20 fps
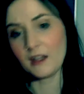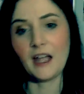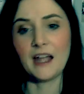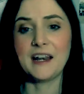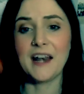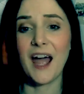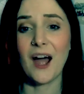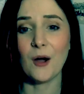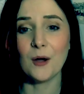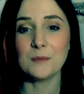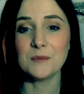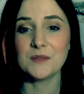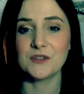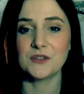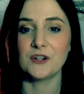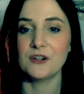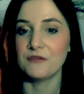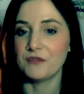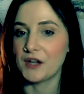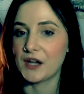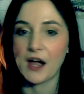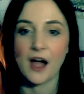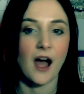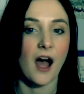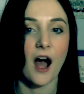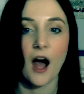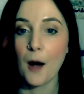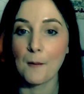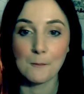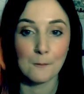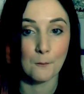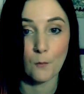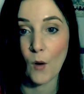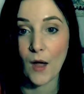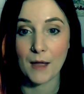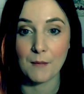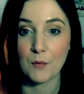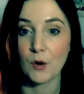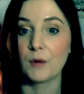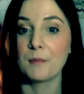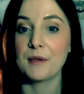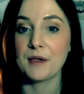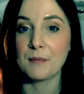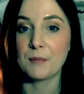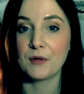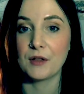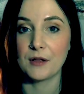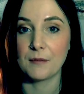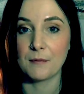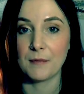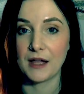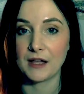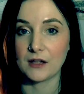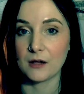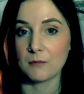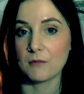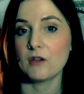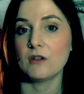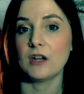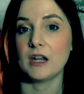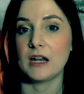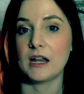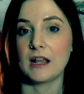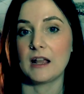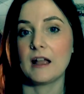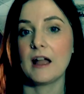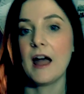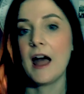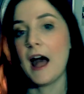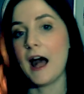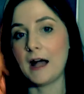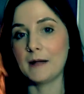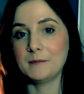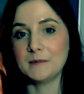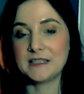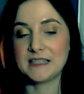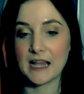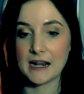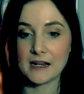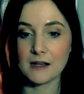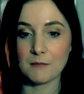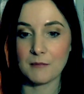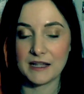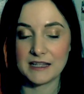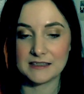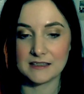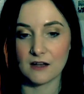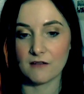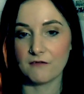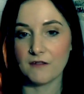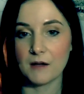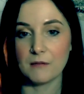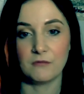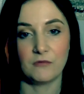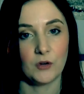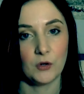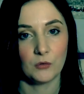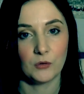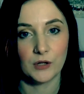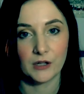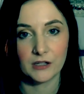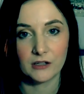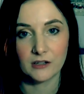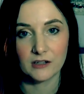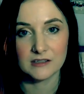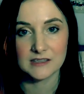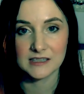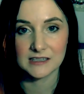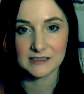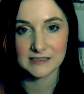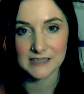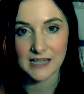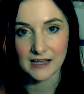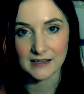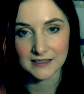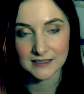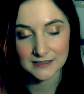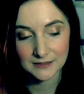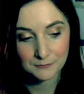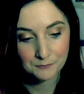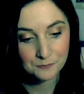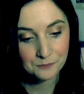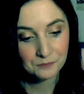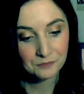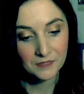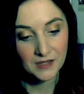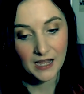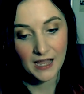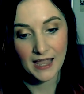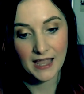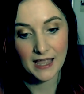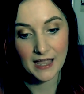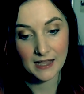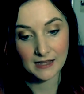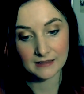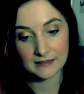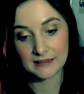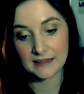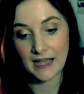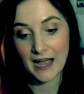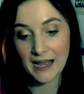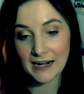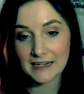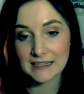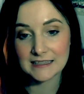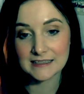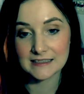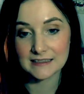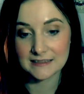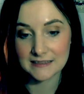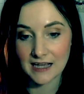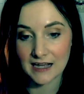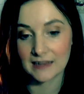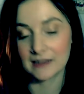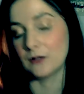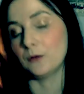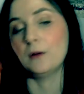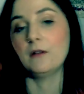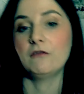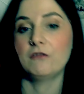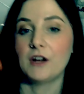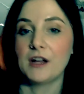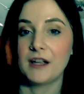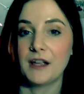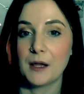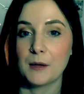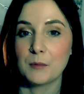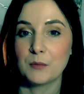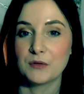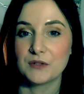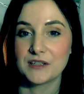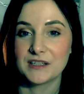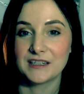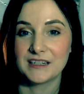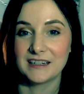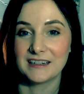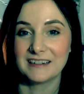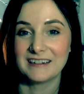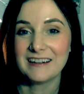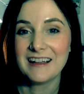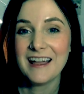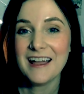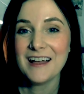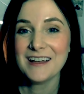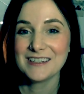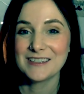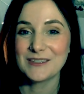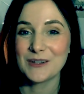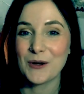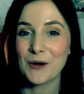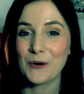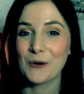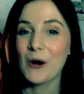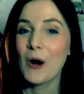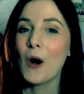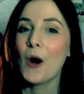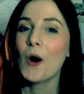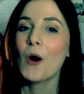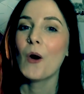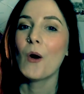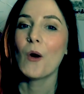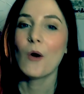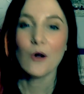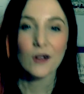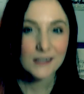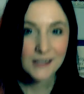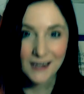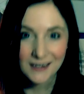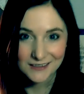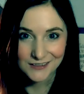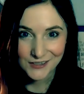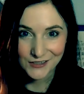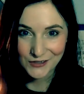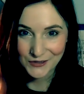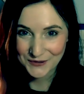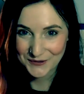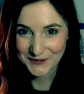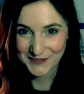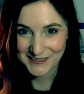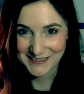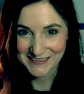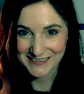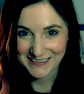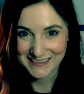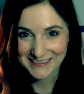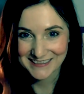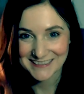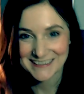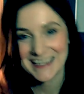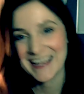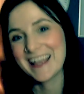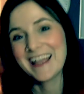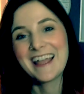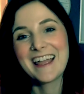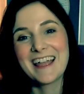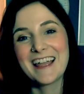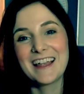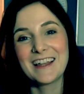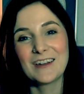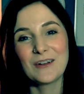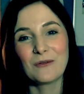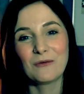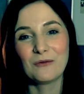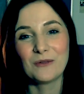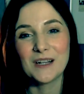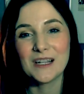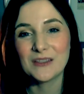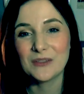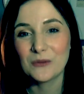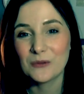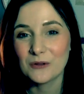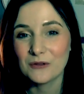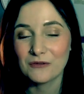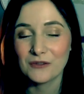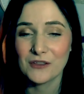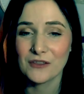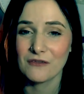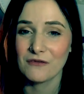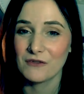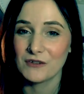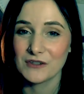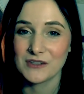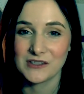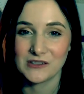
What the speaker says: And now I'm serving way more people in my community. I'm setting myself up for really good success. And that is exactly what Frank Gambuza did. So hold on to your horses and read through for the full